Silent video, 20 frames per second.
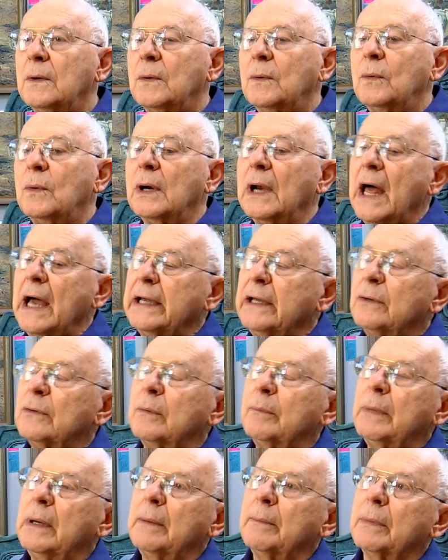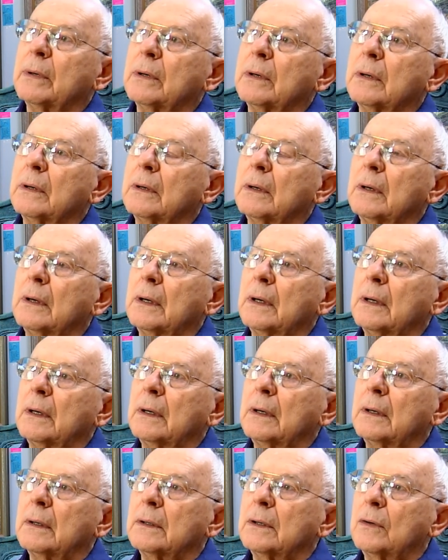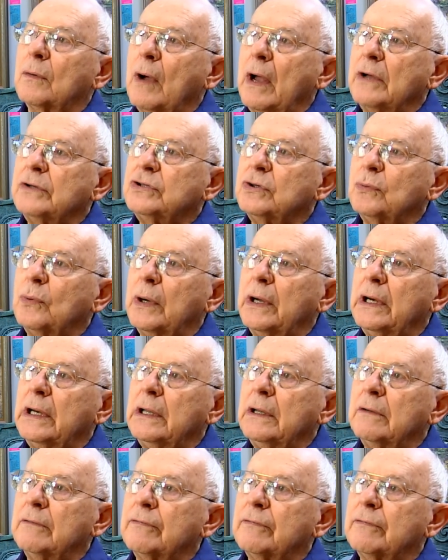Well, I can remember graduating